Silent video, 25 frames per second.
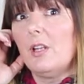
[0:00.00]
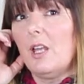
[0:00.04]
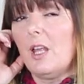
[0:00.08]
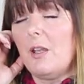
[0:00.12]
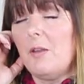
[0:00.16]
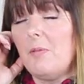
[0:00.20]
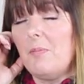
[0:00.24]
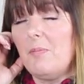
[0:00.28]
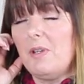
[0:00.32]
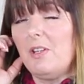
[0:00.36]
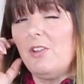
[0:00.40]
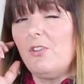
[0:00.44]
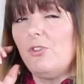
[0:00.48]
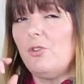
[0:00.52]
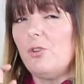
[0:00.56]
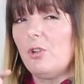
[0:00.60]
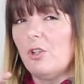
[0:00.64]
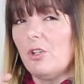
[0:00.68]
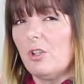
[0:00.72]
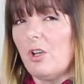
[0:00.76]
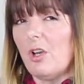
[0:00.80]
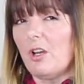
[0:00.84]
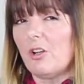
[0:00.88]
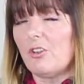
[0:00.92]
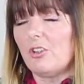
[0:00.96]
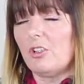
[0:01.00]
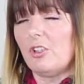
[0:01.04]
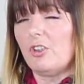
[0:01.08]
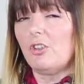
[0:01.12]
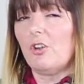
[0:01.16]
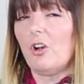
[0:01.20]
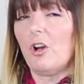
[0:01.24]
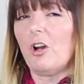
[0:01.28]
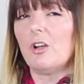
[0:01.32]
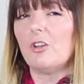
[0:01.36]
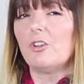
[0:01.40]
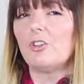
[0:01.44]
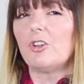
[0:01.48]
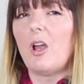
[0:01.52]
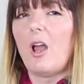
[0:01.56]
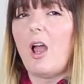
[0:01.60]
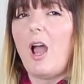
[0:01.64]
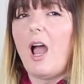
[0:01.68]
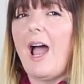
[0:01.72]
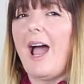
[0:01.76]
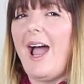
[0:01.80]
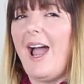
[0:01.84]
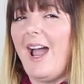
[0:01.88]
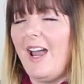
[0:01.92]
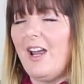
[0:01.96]
And it means you can actually charge
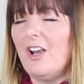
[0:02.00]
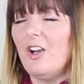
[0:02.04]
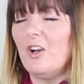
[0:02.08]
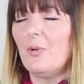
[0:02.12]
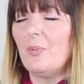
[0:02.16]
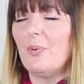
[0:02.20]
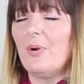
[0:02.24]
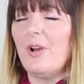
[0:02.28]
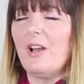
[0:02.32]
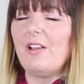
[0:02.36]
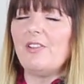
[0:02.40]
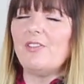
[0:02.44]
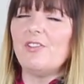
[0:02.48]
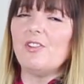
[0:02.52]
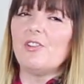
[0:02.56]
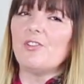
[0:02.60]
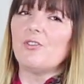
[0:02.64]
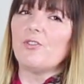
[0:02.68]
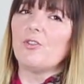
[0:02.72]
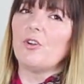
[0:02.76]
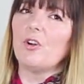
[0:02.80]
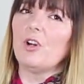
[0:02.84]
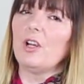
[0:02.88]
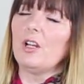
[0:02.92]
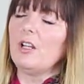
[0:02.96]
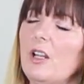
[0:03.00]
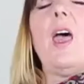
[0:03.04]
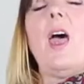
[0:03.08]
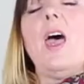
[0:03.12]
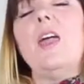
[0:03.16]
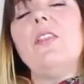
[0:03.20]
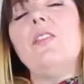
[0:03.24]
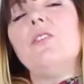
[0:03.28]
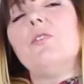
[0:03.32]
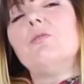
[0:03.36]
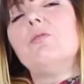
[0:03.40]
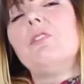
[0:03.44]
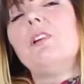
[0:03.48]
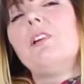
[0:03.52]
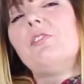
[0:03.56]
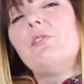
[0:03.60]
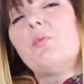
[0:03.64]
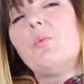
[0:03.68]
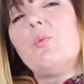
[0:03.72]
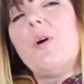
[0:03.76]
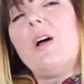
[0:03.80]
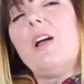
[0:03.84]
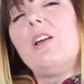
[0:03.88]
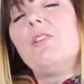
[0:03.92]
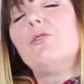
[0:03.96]
higher prices for it. And the reason
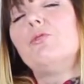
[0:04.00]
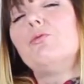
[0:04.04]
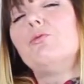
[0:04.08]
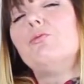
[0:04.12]
why it's